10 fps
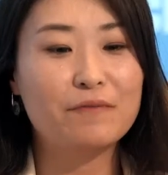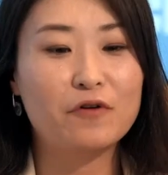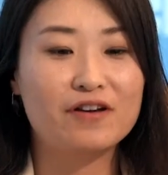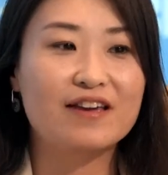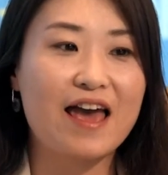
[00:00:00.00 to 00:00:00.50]

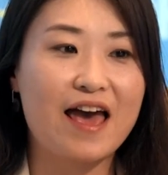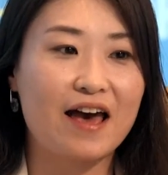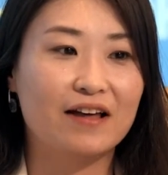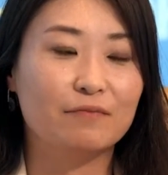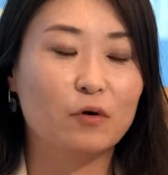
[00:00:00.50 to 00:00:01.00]
MOE
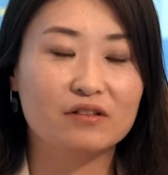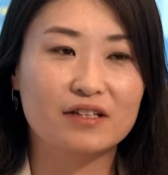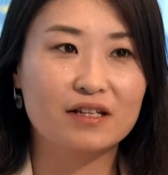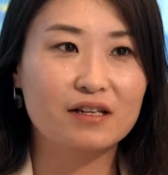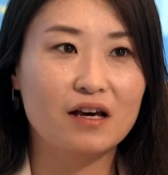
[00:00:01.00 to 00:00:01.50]
and
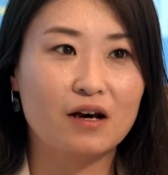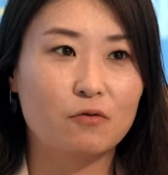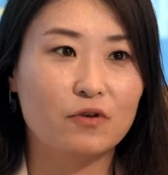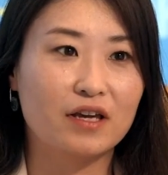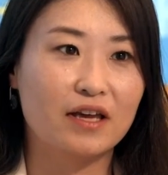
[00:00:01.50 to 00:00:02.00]
MOTI,
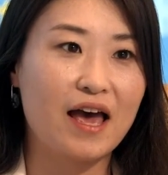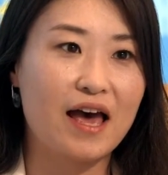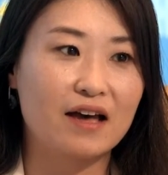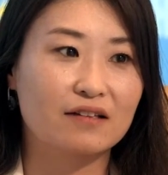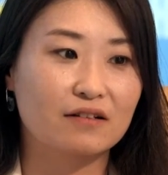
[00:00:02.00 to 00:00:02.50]
we
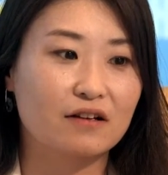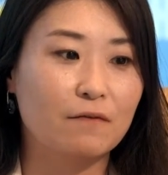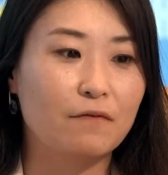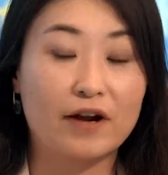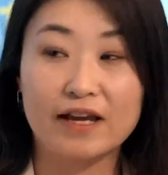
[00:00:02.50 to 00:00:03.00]
had a
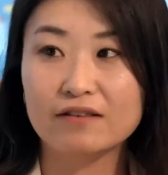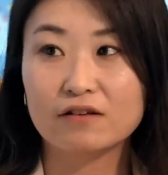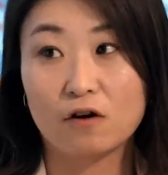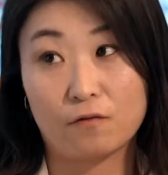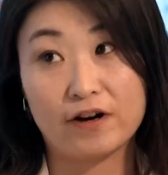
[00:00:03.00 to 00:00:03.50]

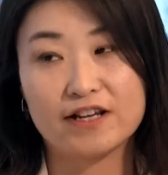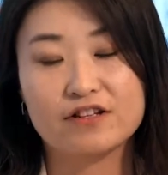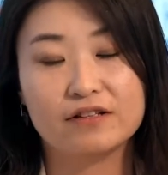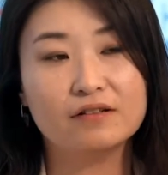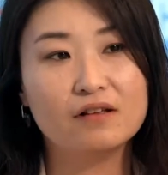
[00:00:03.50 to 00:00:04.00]

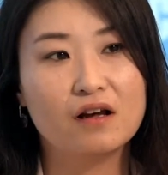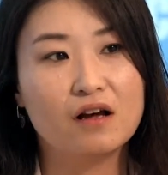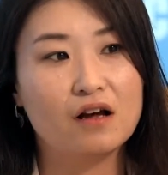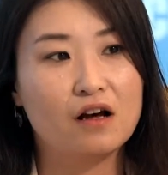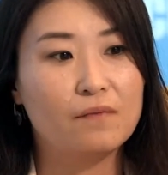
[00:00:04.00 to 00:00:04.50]
cooperation
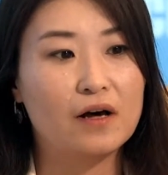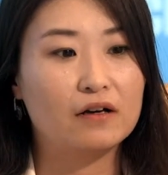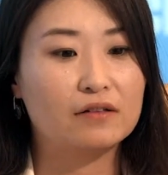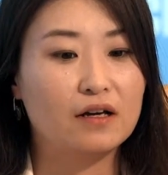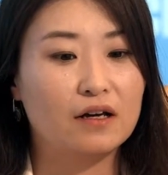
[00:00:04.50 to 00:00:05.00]

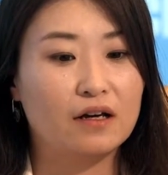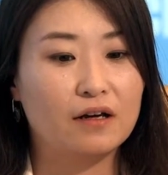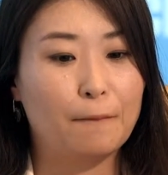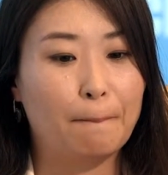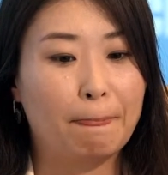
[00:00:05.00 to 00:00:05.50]
about
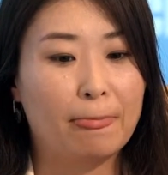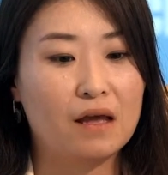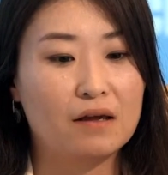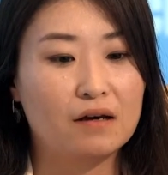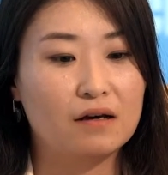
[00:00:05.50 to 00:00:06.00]

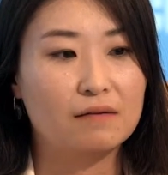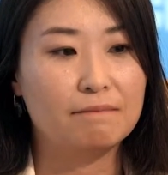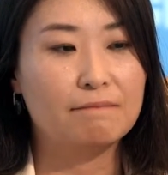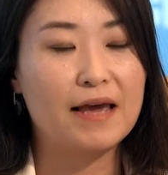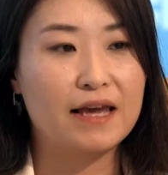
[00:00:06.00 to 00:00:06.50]

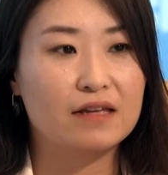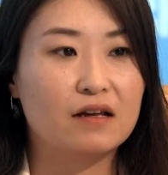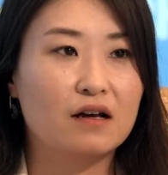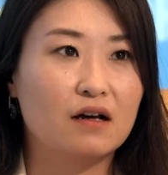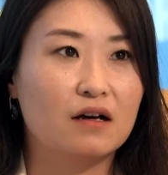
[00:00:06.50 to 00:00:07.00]
made
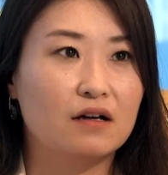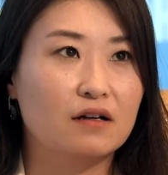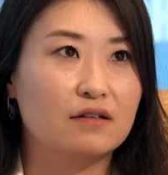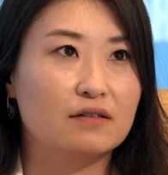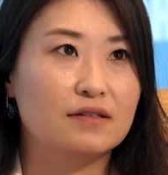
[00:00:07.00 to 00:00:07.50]

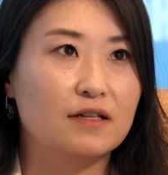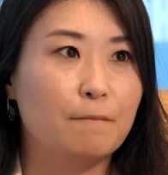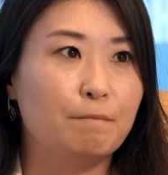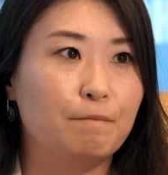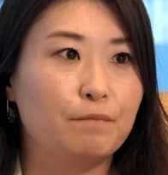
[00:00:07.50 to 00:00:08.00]

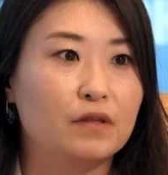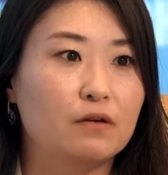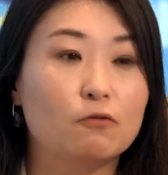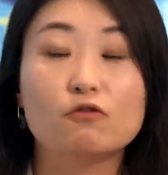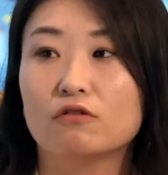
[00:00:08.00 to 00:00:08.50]
some
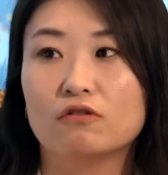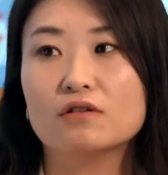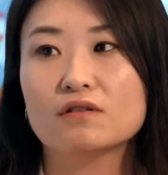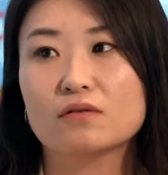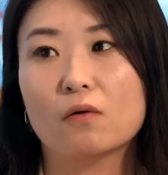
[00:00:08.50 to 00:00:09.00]

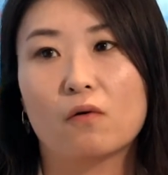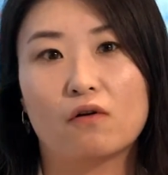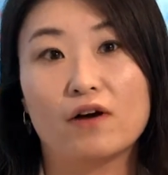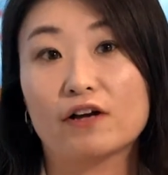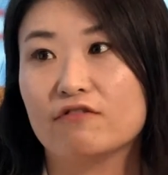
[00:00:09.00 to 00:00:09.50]
rules
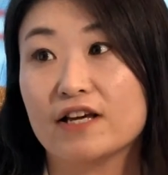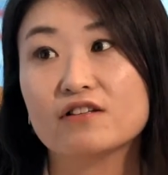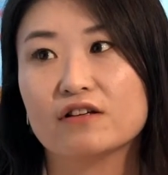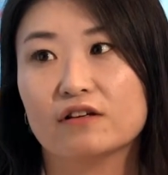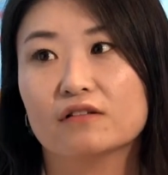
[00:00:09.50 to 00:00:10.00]
or
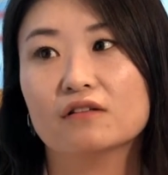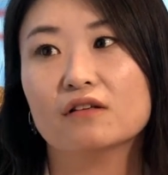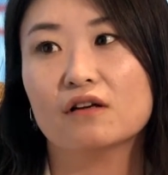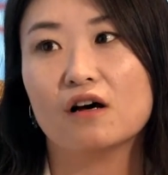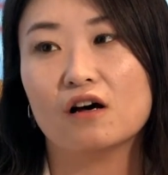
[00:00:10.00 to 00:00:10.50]
regulation
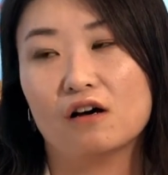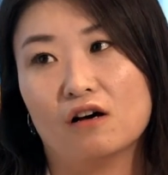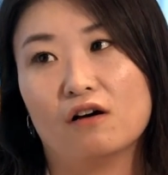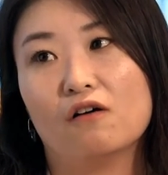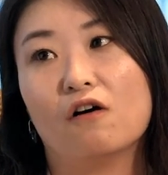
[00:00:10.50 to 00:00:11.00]

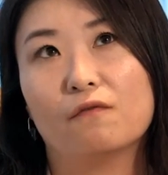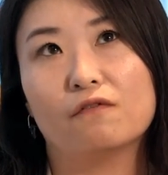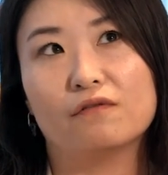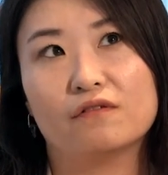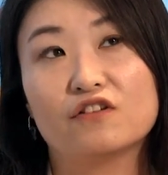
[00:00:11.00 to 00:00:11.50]
of
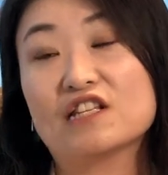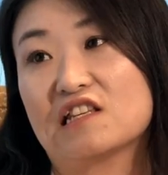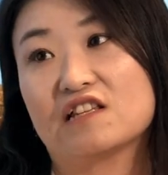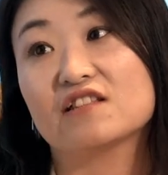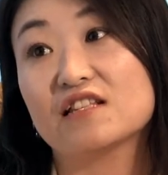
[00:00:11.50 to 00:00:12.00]
REACH
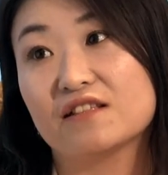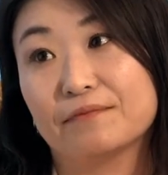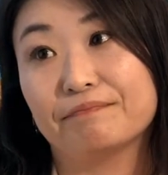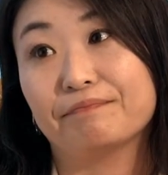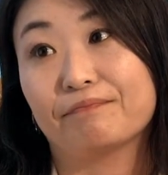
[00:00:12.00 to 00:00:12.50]

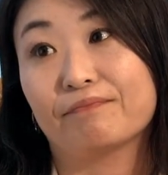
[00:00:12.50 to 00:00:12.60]
system.